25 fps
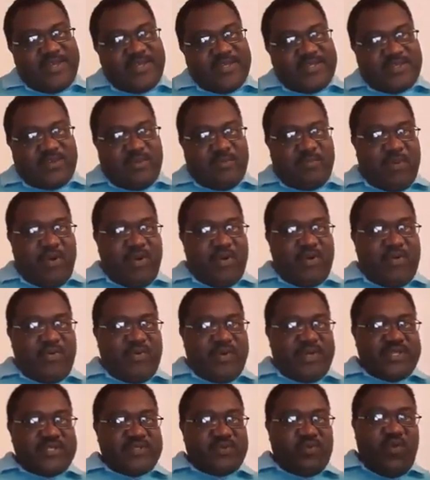So
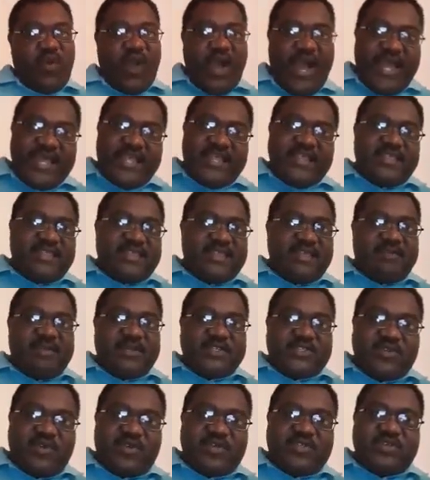borrowings, why the
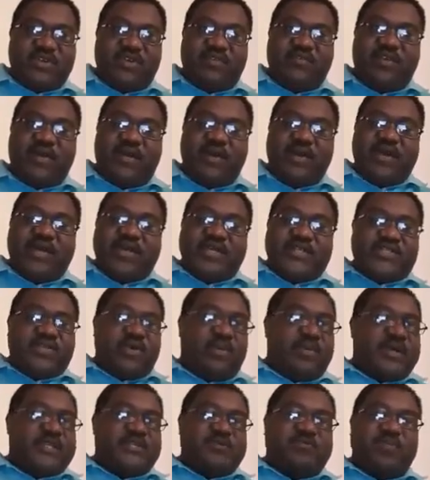majority of our,
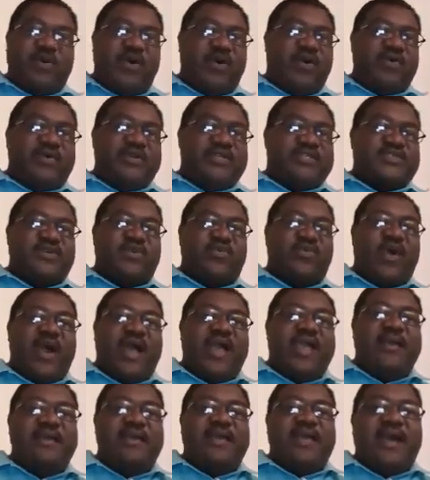so much borrowing, so
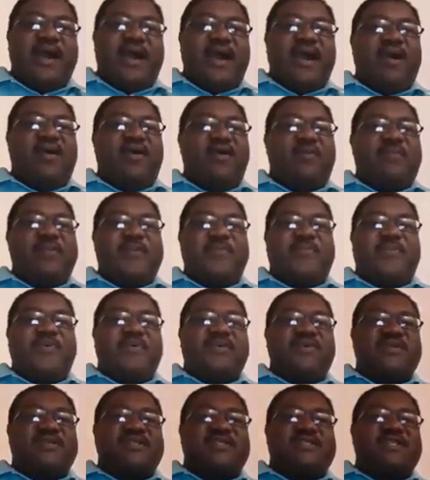why are our
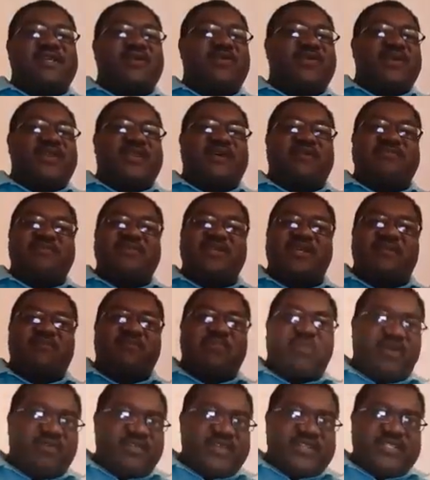people still in
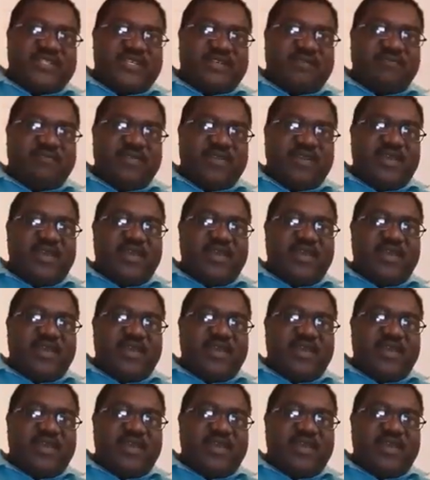abject poverty?